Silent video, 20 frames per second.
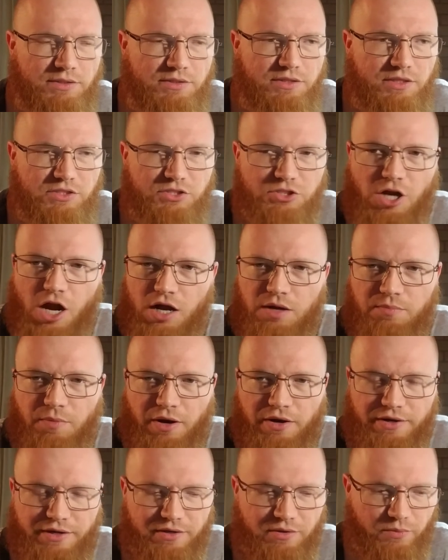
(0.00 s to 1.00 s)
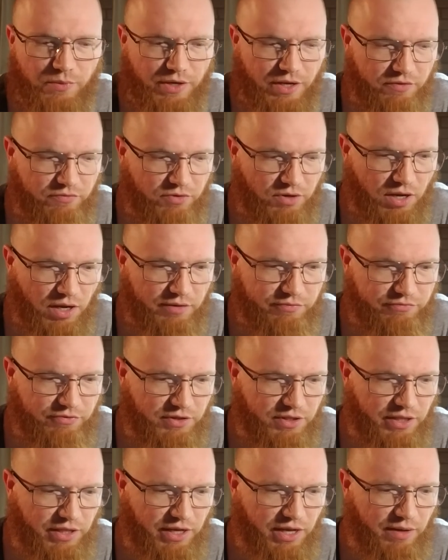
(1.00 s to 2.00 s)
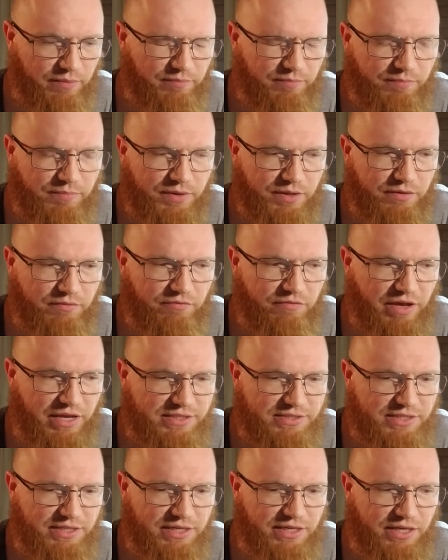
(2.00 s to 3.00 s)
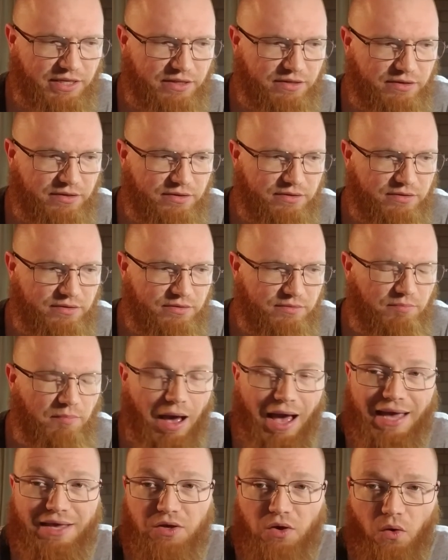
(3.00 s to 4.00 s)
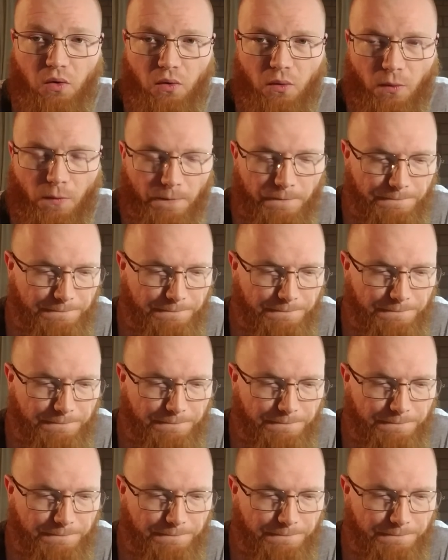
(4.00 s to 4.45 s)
the stock market or whatever, I feel like I'm investing in my goal.